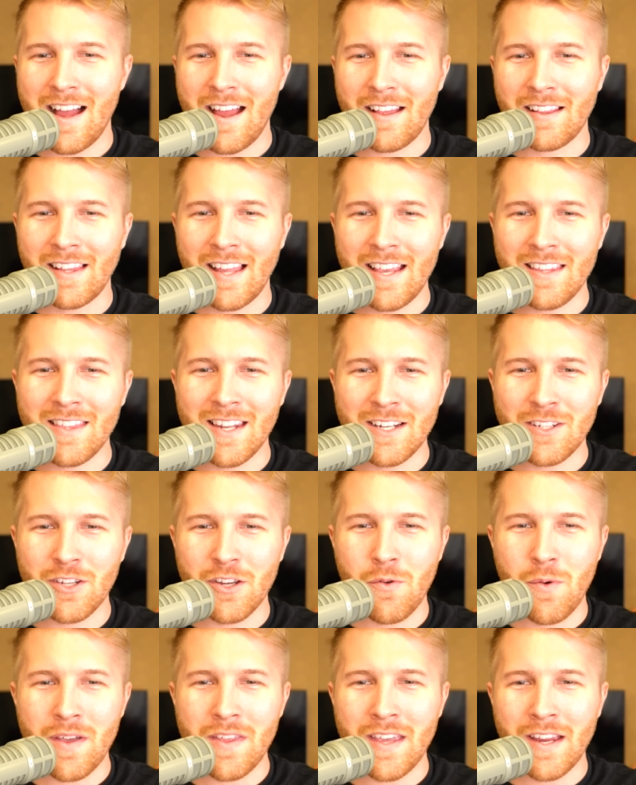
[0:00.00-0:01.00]
I like that I
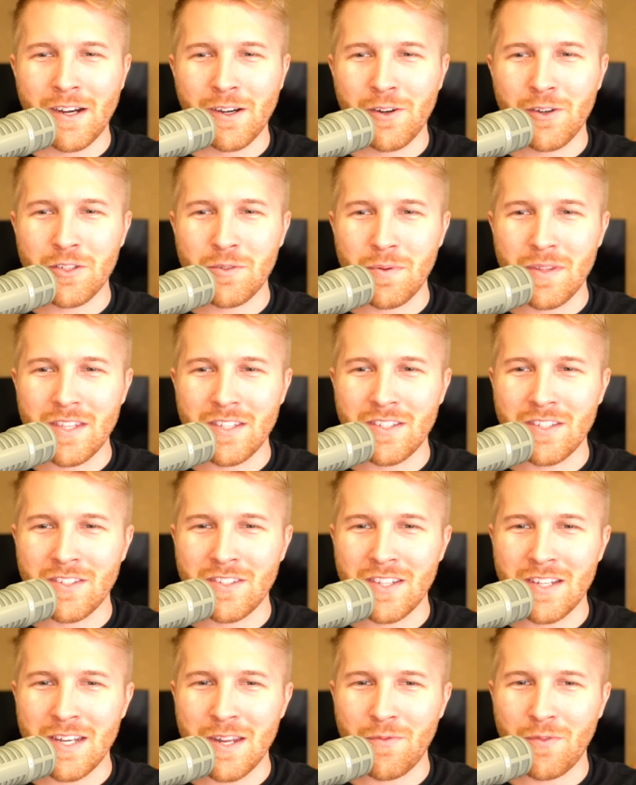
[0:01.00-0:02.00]
took away the arrows, but this is
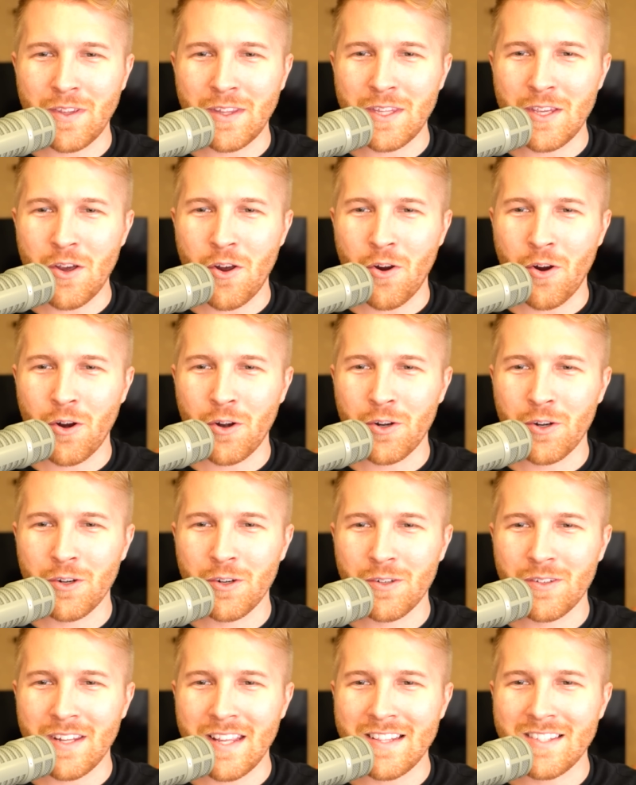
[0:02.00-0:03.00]
significantly
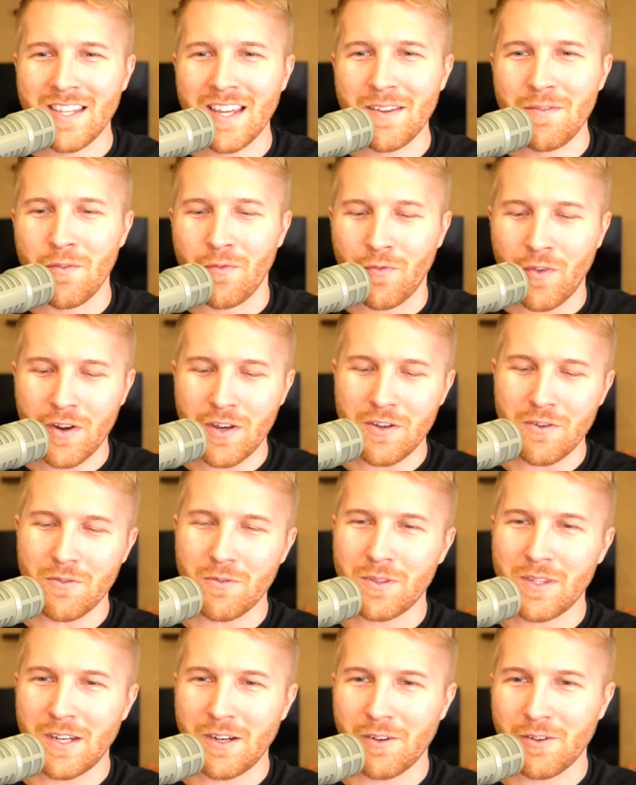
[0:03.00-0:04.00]
harder. It's not even fun to do with the